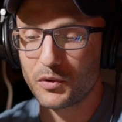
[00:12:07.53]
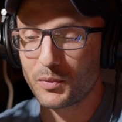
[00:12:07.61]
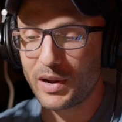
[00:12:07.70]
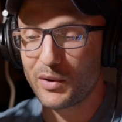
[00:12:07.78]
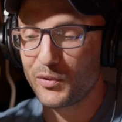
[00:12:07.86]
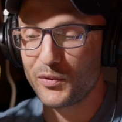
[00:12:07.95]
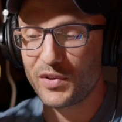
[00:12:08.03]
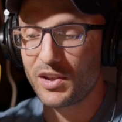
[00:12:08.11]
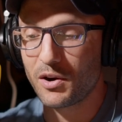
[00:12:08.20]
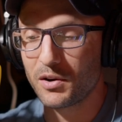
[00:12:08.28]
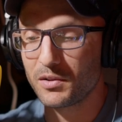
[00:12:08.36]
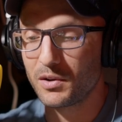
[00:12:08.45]
Ralph V.
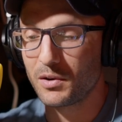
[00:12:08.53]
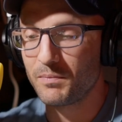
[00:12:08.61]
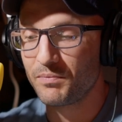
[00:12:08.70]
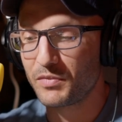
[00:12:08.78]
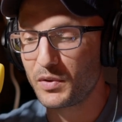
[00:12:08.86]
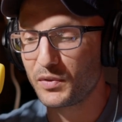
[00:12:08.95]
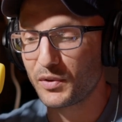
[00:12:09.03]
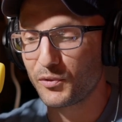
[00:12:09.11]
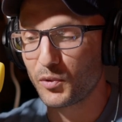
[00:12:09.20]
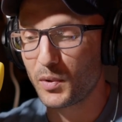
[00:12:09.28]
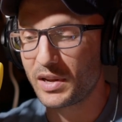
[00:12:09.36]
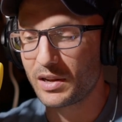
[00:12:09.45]
Harlow used a
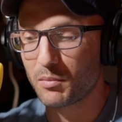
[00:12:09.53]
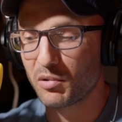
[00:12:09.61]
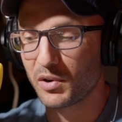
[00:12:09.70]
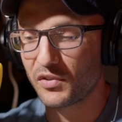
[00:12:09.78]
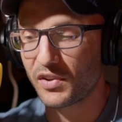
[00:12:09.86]
Freudian approach